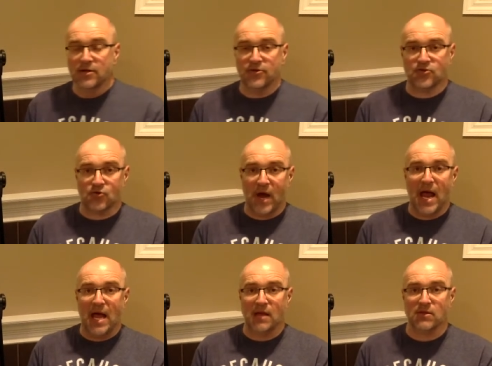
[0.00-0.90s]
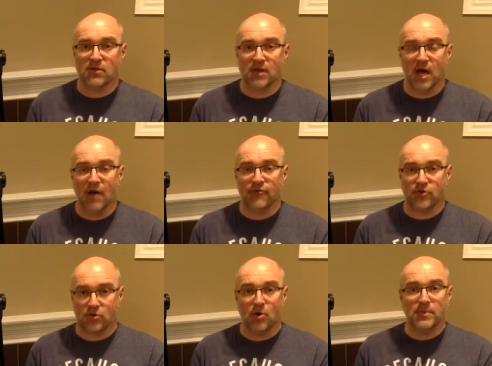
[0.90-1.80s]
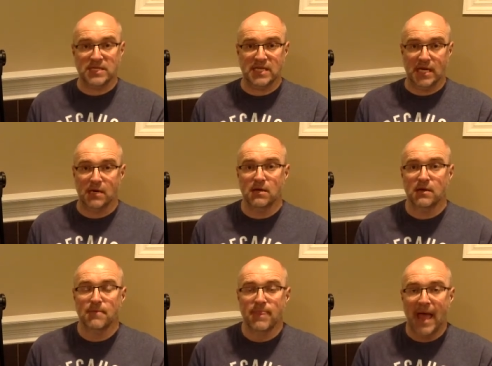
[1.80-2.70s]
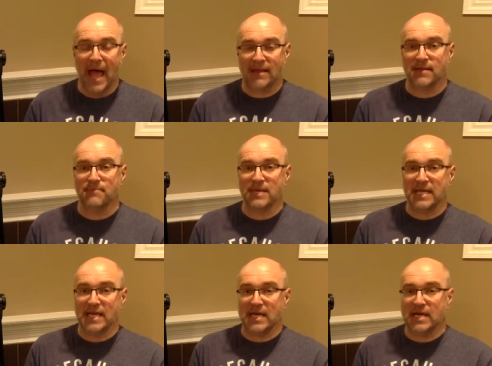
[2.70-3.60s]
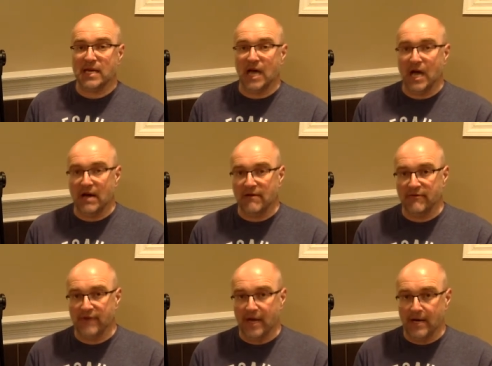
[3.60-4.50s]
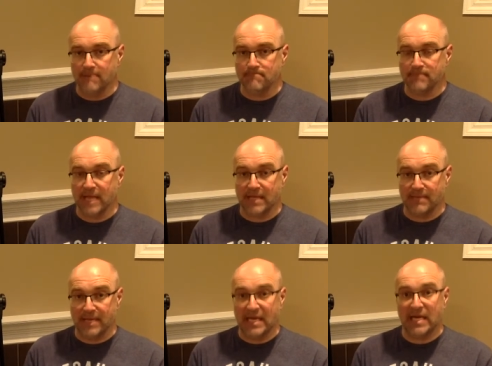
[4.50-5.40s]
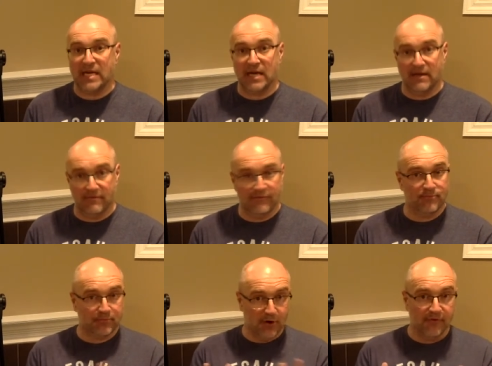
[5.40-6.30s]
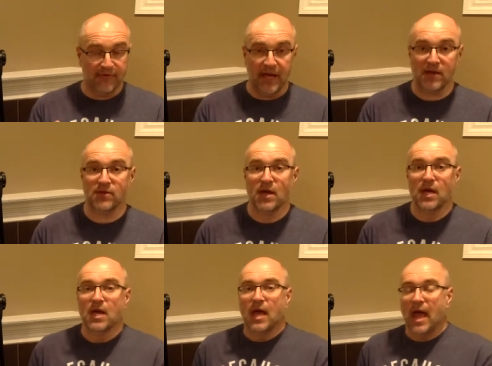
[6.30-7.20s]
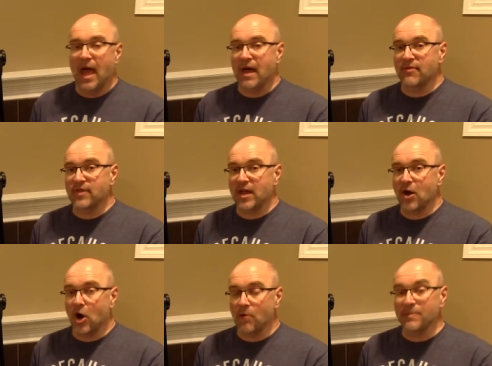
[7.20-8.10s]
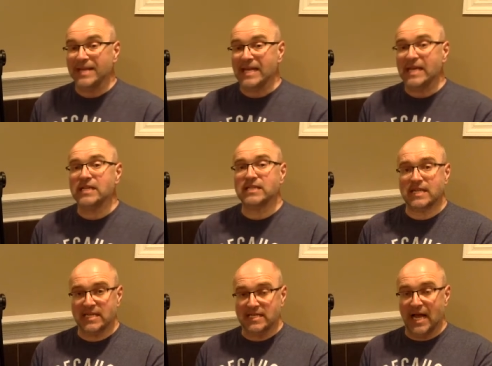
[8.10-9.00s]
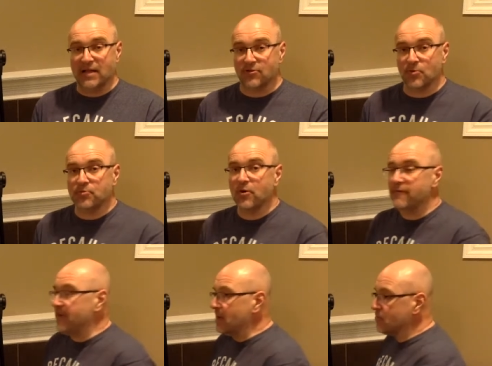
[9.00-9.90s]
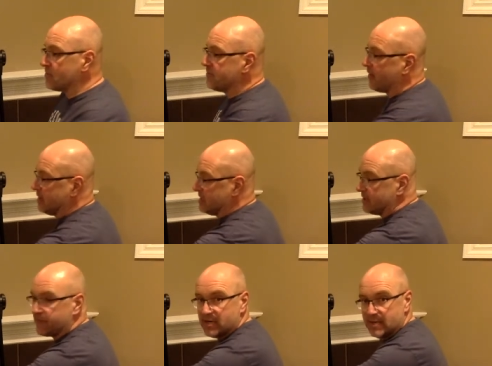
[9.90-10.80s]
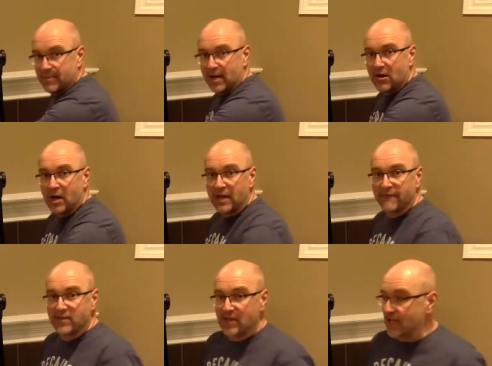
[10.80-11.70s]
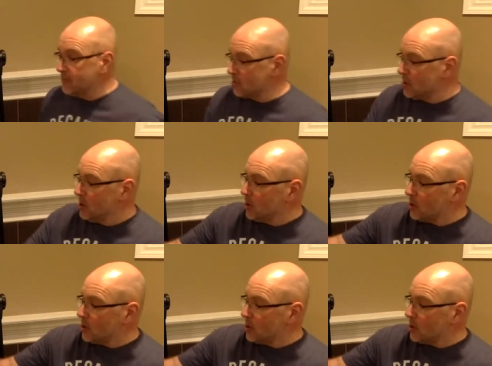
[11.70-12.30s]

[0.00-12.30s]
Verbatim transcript: strands of chromatin at the beginning of um, at the beginning of prophase, and they are beginning to condense. So prophase looks very different depending on if it's either